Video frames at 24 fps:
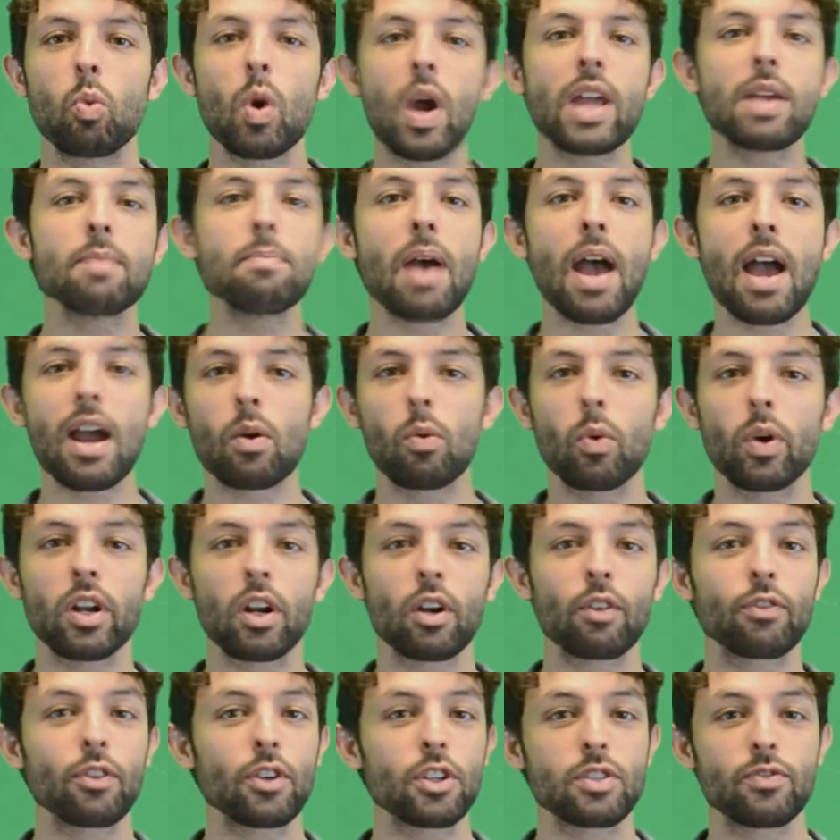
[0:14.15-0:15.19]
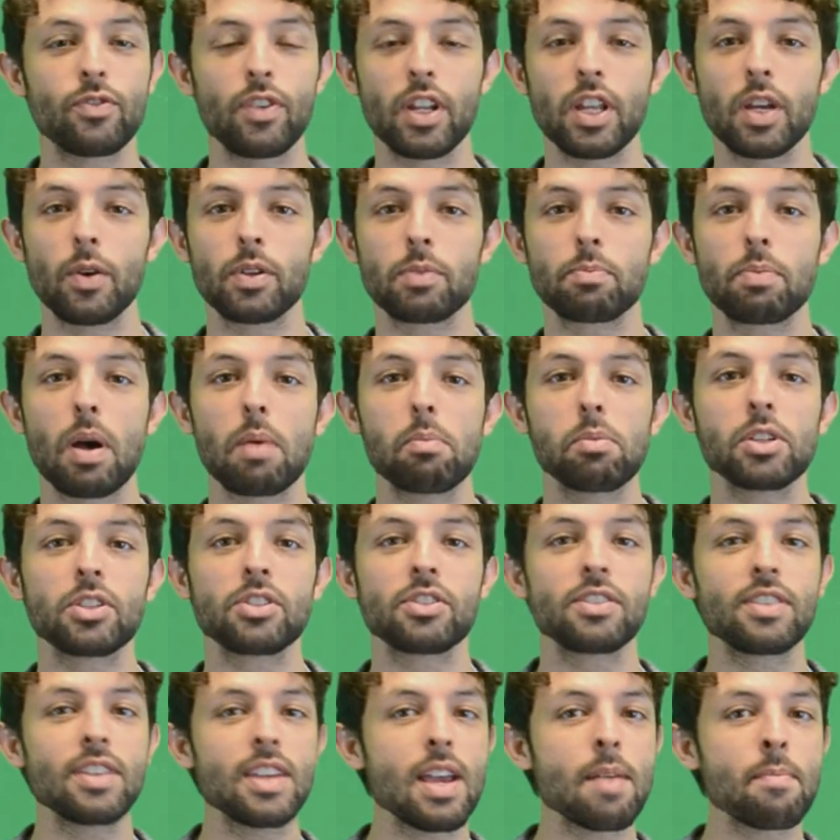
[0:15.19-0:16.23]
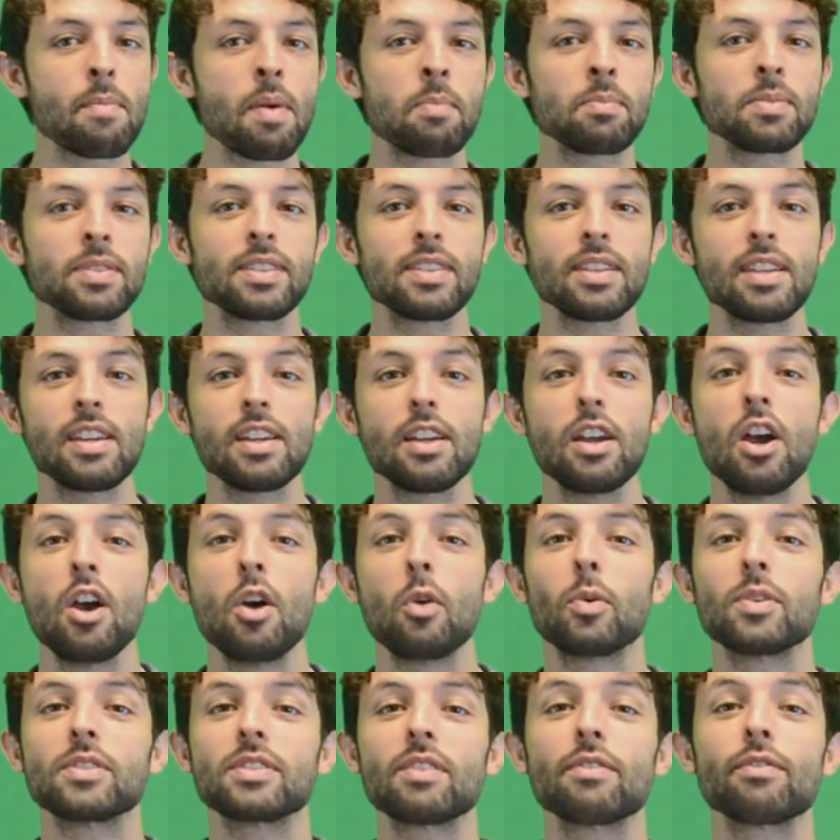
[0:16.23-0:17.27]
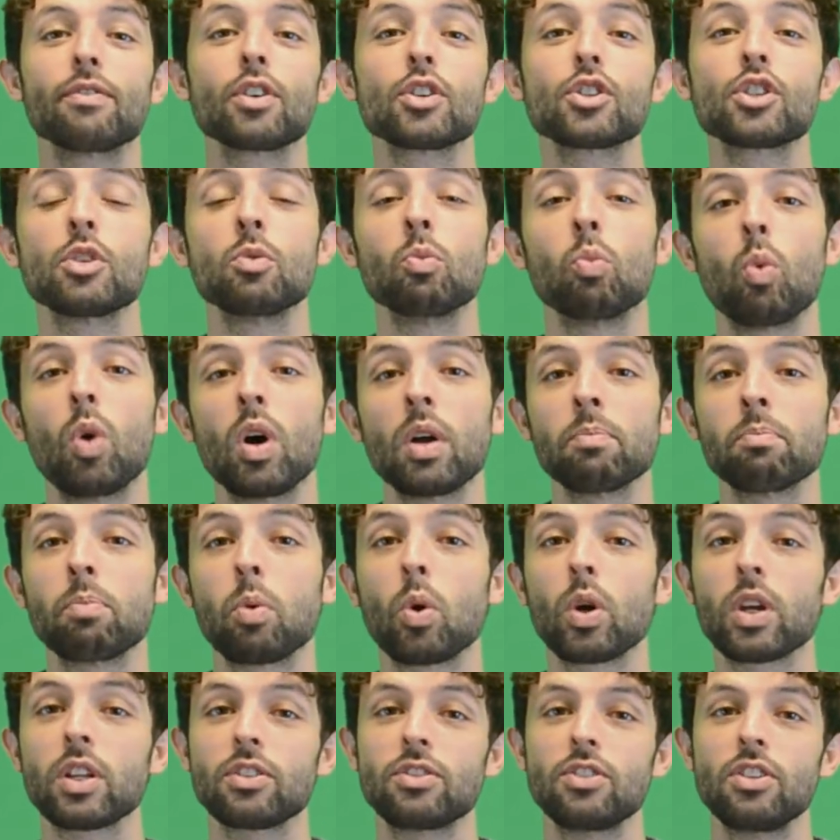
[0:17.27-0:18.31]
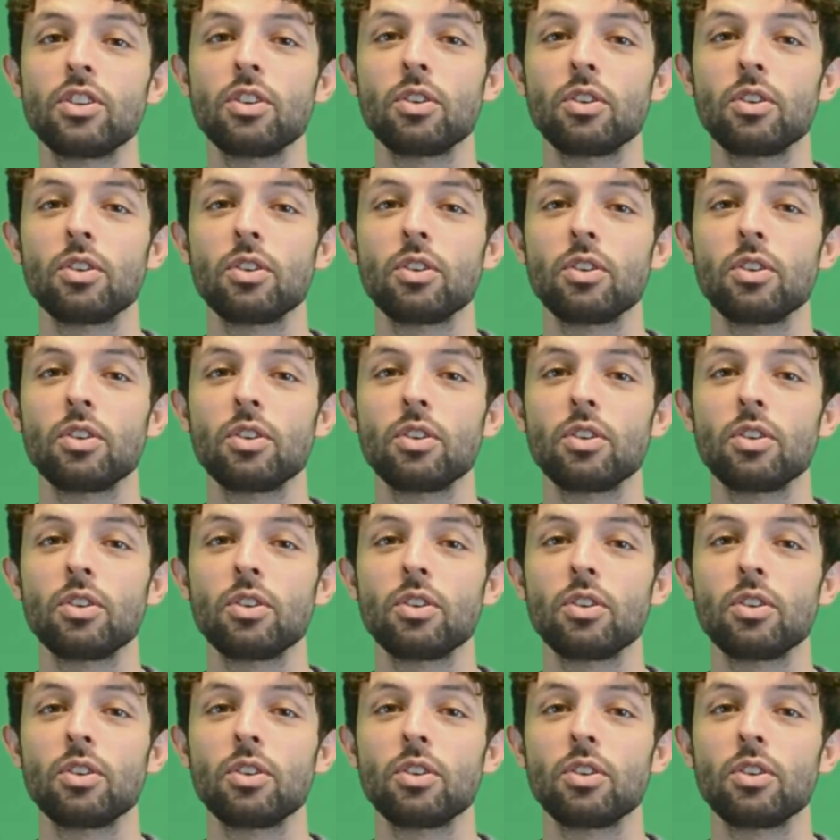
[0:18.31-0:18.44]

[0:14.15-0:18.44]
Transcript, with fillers: way back when our first video was published, CMMC was at version 1.2.